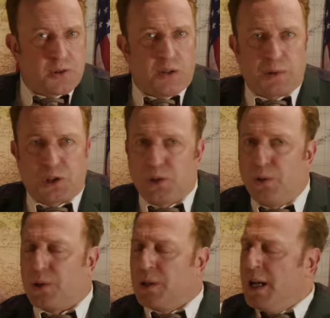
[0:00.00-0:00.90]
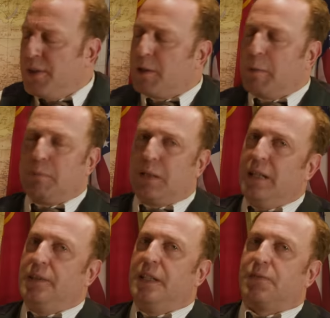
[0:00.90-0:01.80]
So I'm sure there are
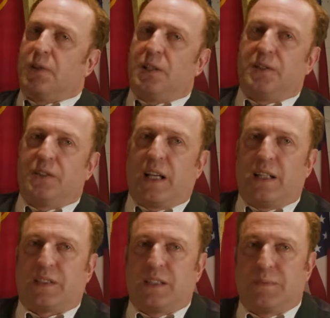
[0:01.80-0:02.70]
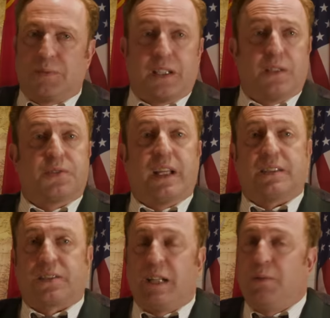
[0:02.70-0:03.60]
plenty of Russians asking themselves
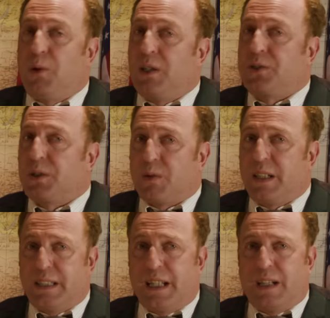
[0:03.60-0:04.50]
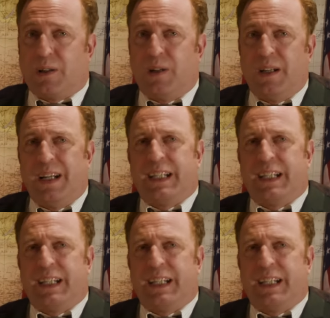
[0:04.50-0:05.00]
that same question right now.